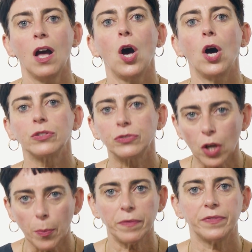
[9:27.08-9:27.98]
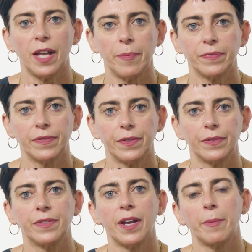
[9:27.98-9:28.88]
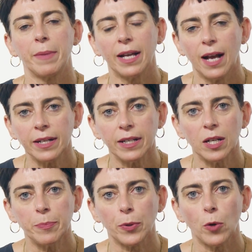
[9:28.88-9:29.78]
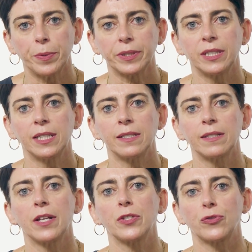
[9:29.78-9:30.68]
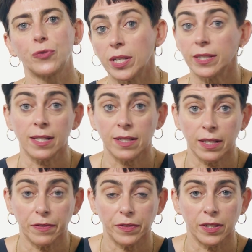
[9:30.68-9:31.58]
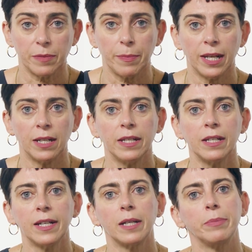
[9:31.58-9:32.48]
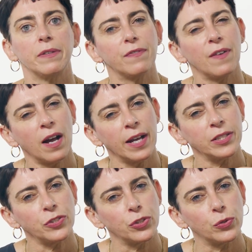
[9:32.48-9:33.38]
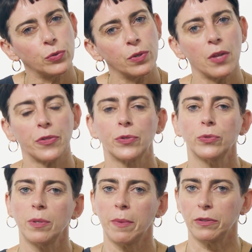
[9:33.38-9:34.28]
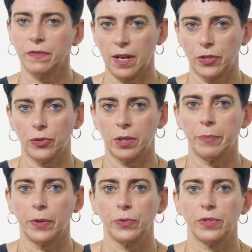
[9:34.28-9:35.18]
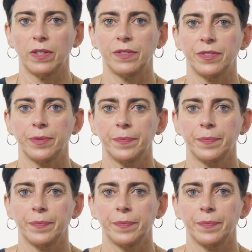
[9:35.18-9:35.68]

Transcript: On top of that, their mechanical properties, strength and stiffness mainly, can be fine-tuned through the manufacturing process.